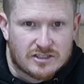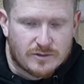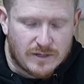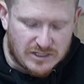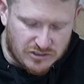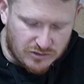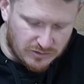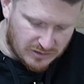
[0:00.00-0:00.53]
So
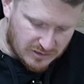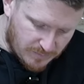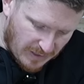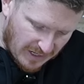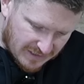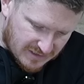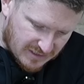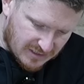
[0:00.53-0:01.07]
as you'd
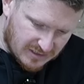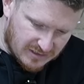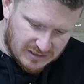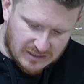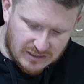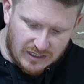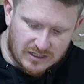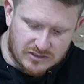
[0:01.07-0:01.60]
expect,
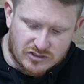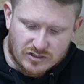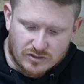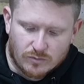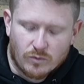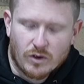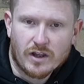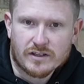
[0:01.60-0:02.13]
the clutch
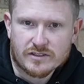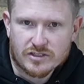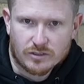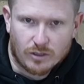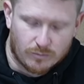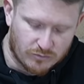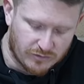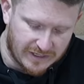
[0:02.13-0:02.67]
works
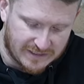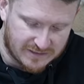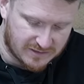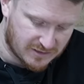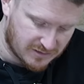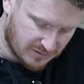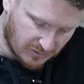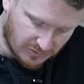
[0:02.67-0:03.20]
and
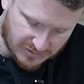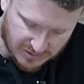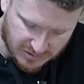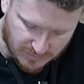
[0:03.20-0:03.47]
operates nice and